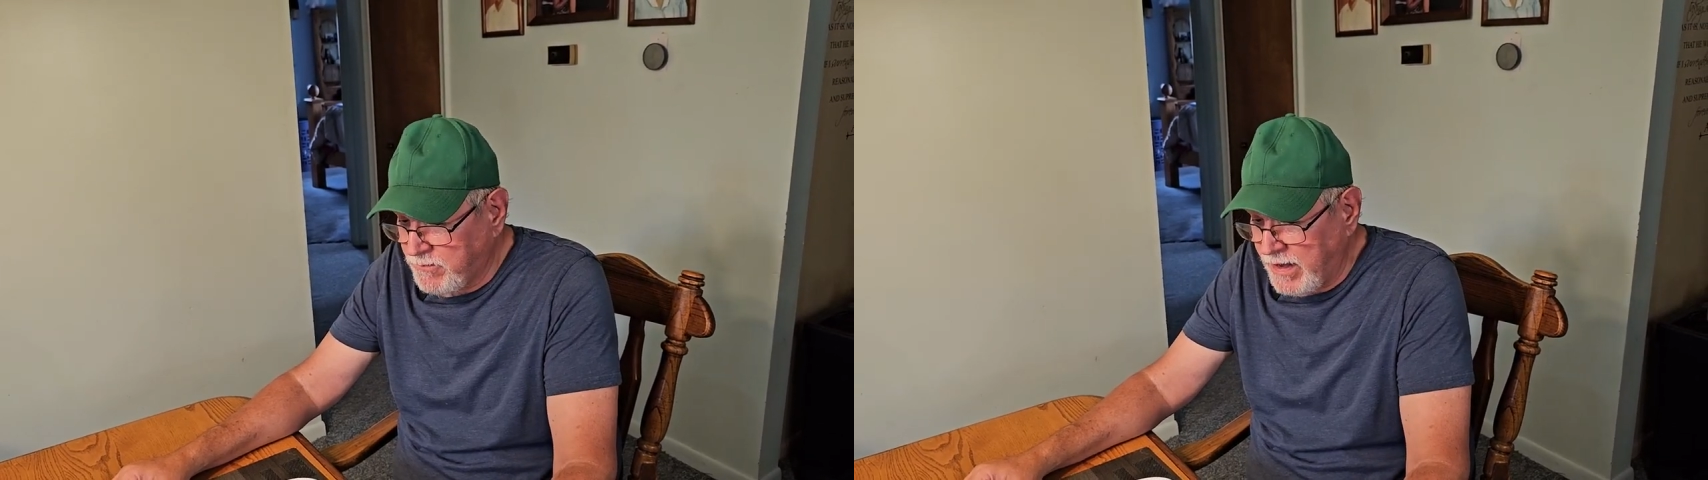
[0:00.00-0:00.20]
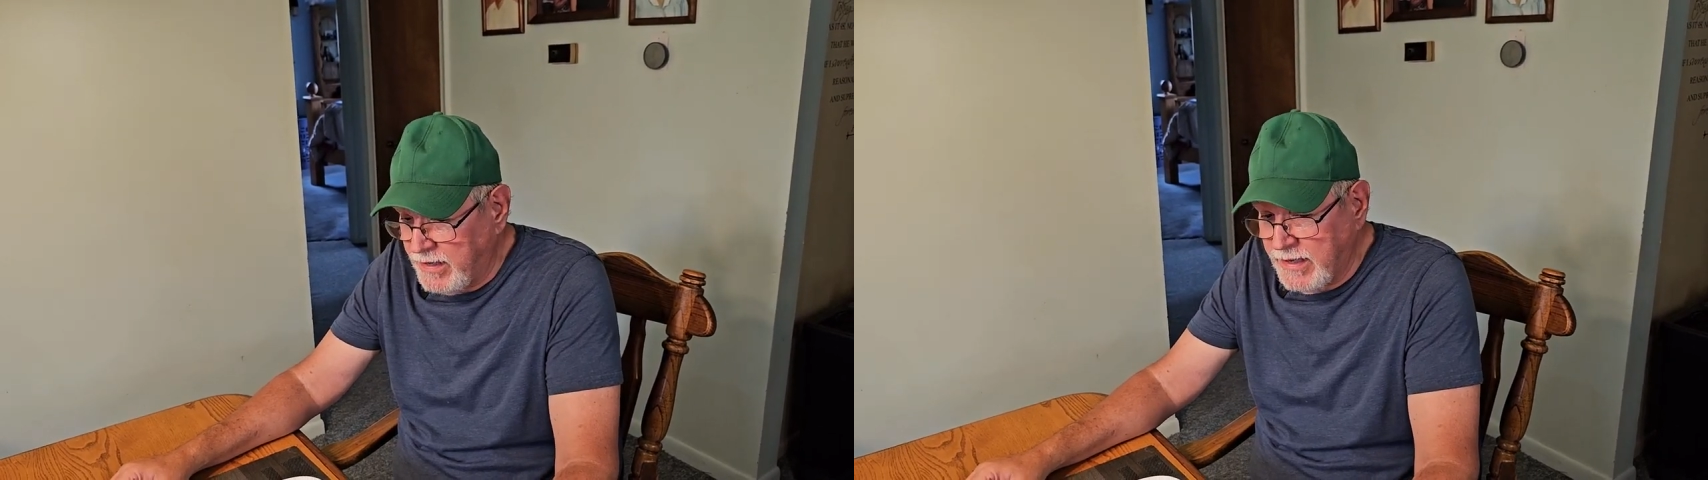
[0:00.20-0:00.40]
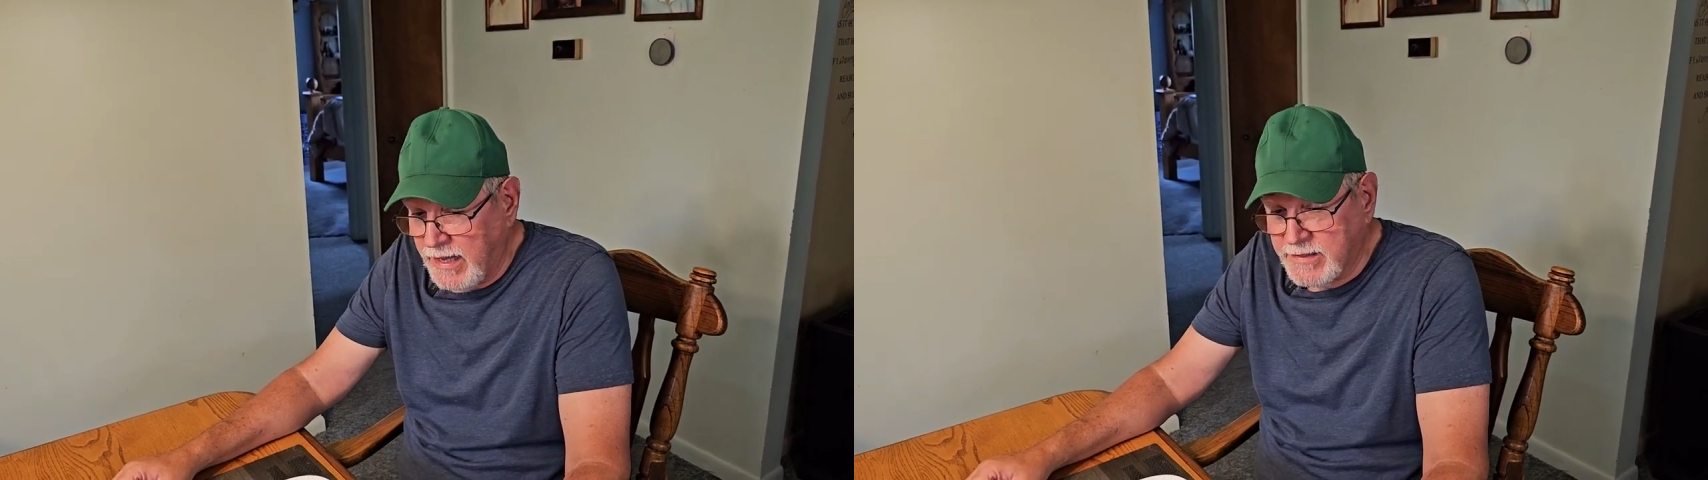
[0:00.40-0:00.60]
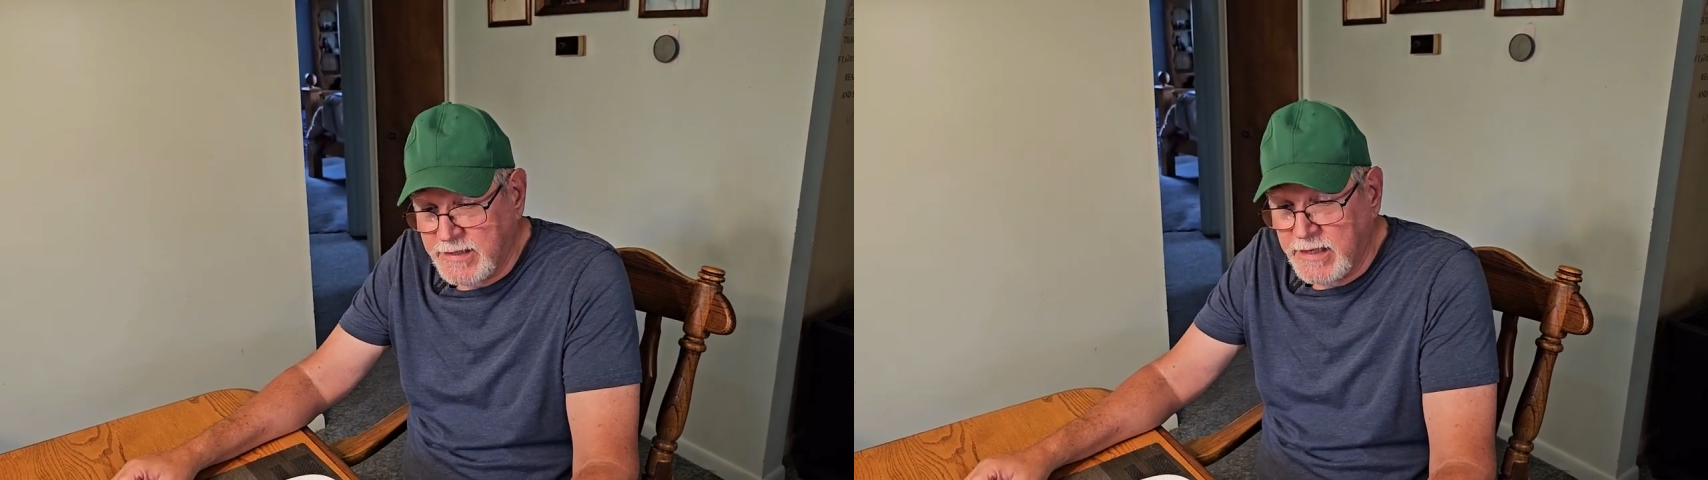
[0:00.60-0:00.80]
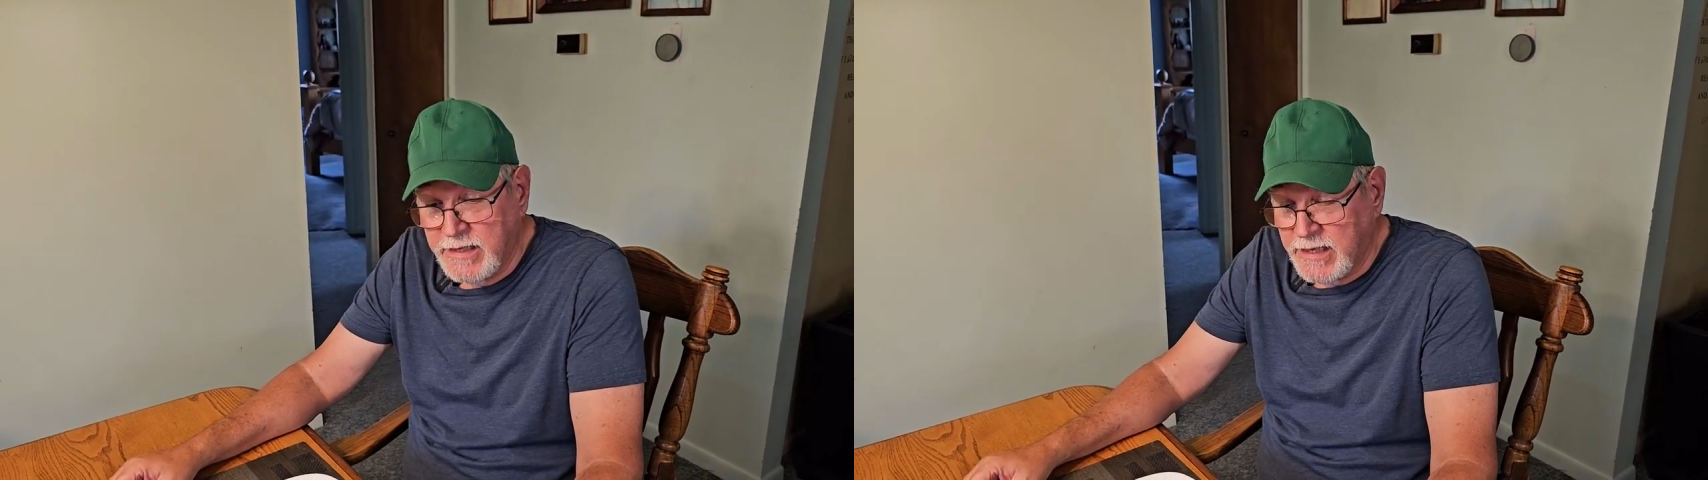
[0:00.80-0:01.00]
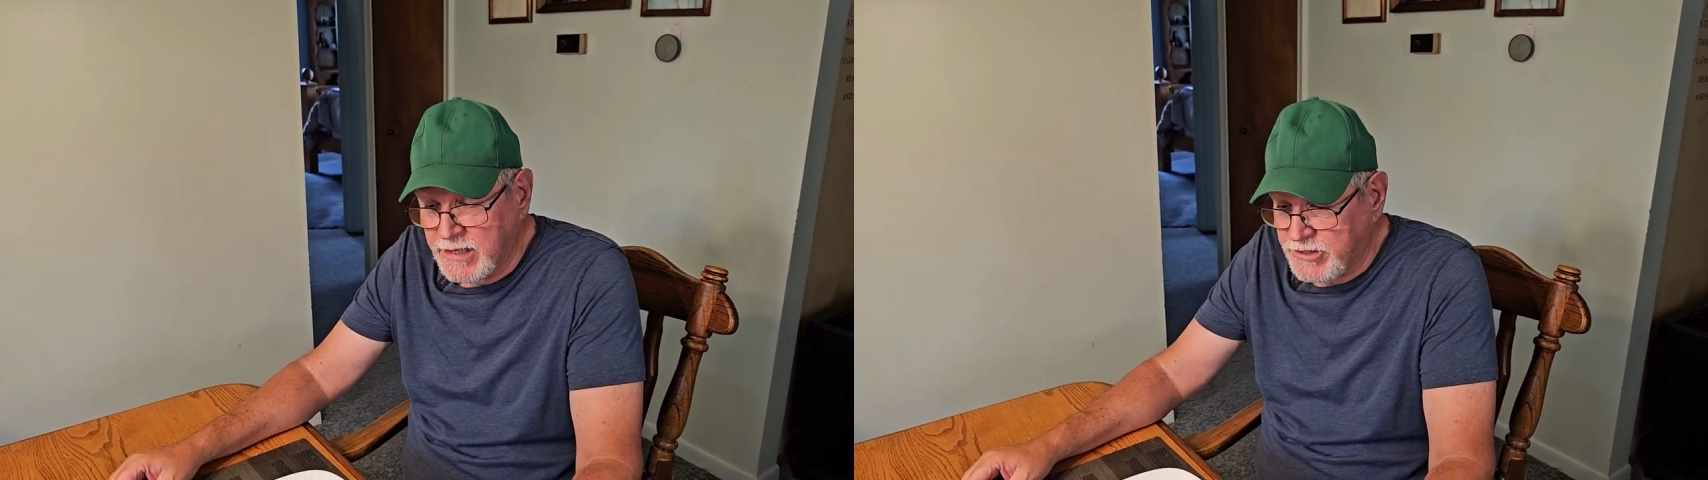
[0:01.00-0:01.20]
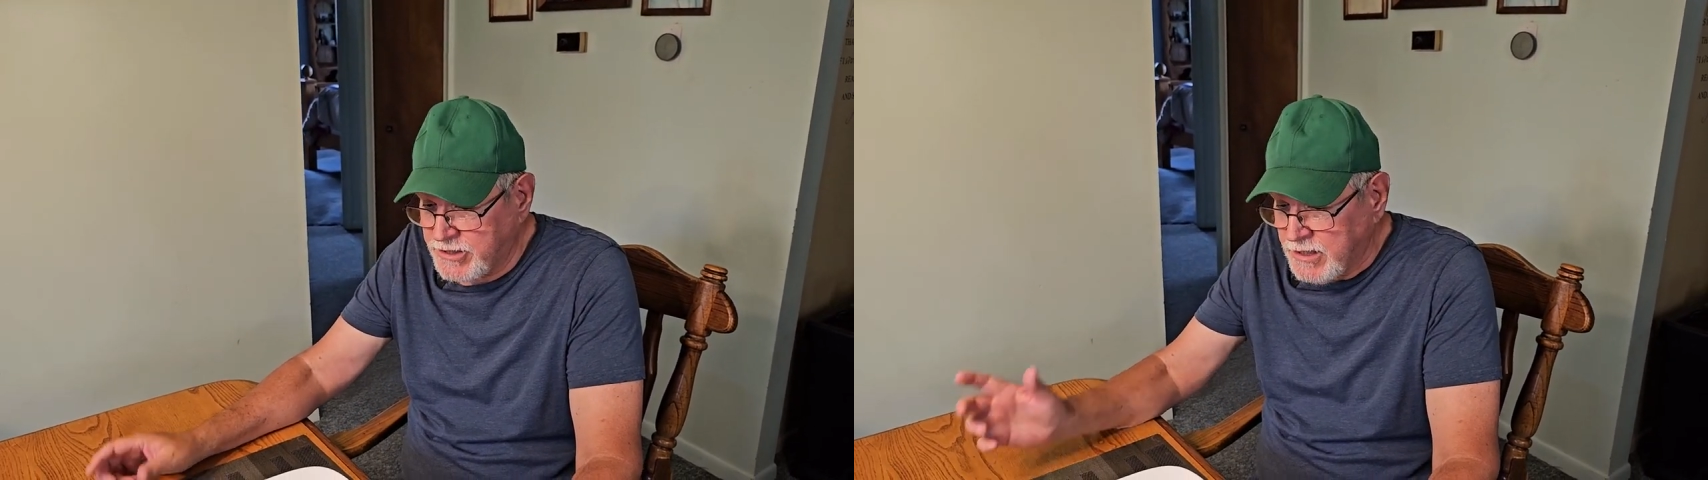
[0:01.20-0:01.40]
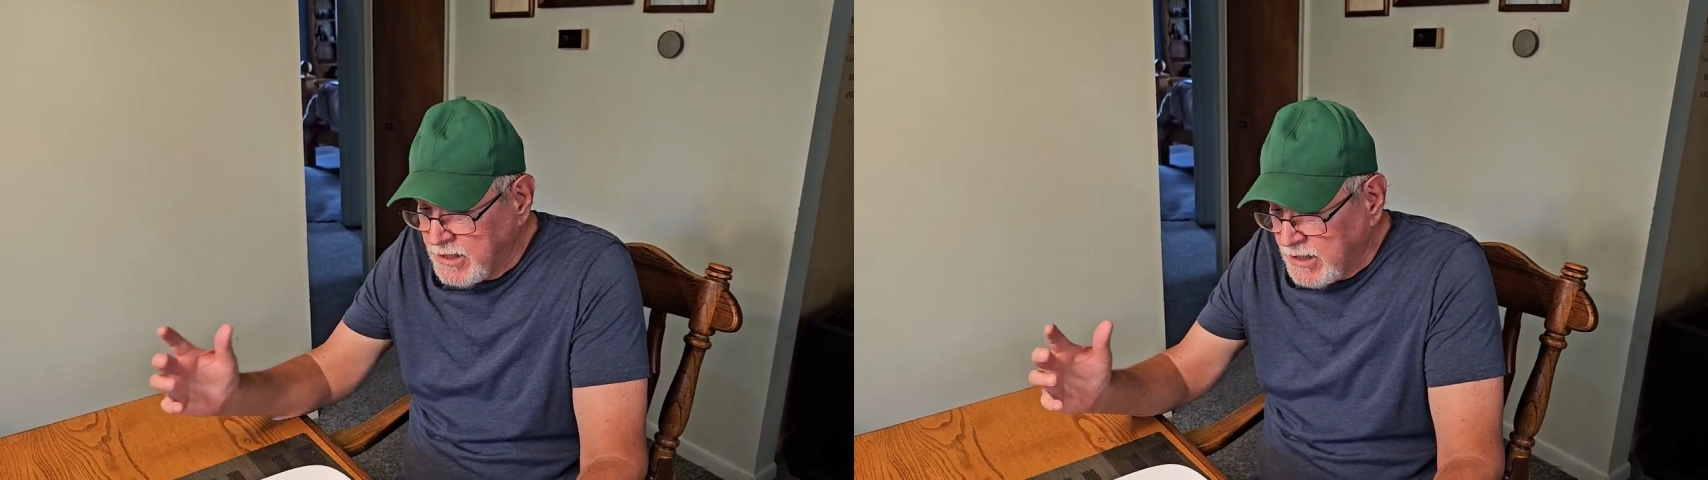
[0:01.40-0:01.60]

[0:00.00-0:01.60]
fantastic dish.